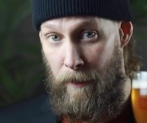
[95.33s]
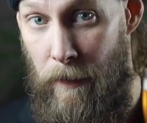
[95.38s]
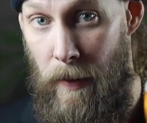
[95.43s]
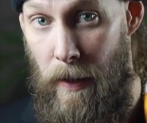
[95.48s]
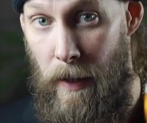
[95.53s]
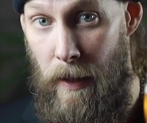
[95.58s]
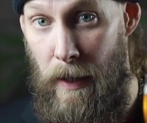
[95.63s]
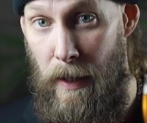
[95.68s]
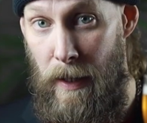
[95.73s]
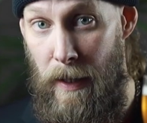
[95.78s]

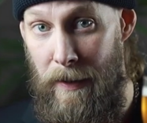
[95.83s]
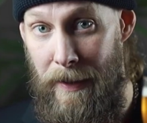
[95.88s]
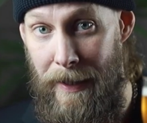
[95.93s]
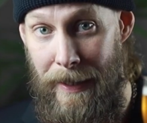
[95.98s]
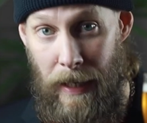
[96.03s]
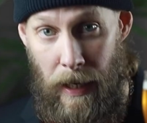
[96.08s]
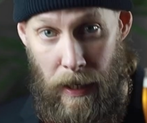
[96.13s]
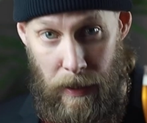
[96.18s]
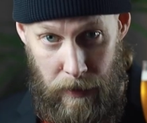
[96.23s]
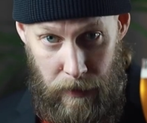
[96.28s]

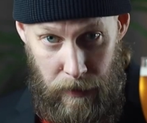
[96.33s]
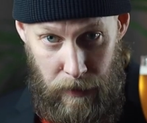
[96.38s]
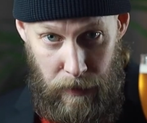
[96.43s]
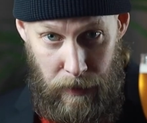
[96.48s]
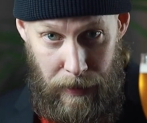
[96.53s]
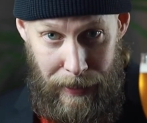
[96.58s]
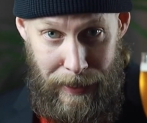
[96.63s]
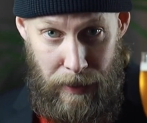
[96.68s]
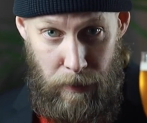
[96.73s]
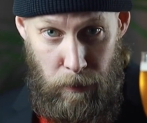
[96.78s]
the
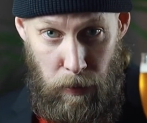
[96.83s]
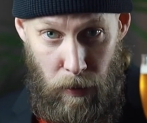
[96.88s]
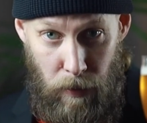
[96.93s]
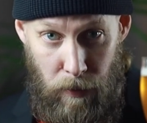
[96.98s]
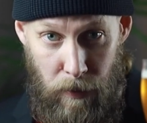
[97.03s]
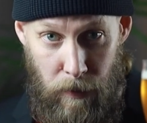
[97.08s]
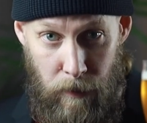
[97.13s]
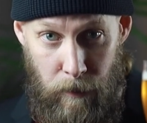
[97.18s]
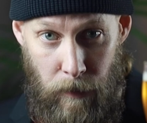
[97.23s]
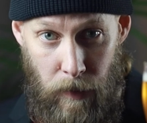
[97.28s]
Achel 8
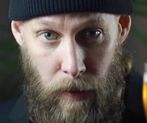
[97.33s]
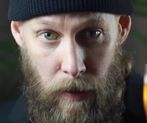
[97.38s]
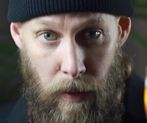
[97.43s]
Blond,